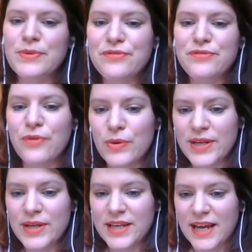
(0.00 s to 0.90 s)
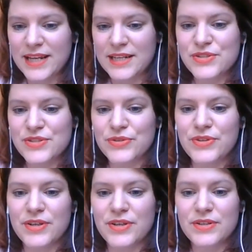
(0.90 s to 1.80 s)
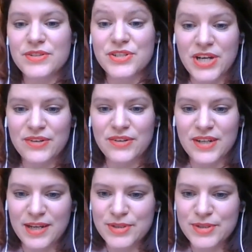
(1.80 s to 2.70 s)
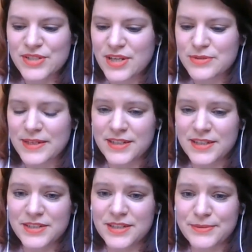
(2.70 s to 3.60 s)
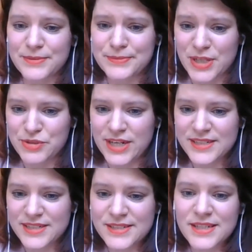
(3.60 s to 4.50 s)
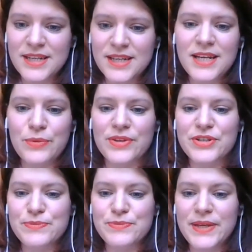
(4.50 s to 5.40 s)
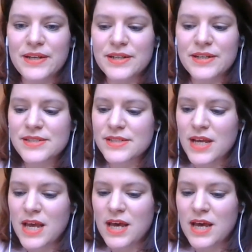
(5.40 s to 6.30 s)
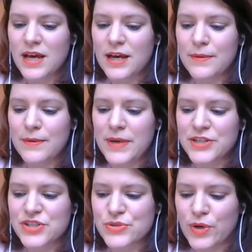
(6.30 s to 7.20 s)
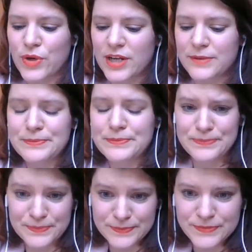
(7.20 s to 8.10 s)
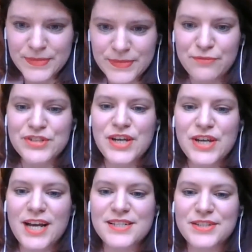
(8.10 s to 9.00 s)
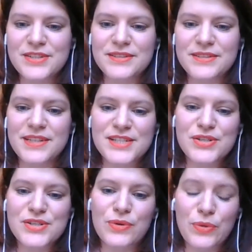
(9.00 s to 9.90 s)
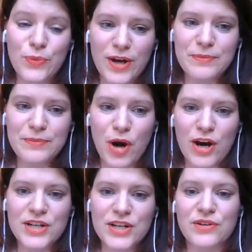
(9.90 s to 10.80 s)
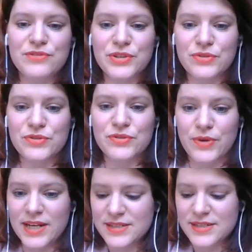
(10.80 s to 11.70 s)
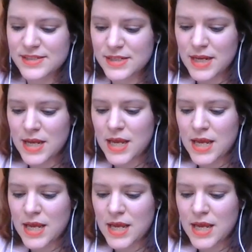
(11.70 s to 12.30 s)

So before we get into the child labor subject with our speakers, I just want to emphasize that this is only one part of children's rights,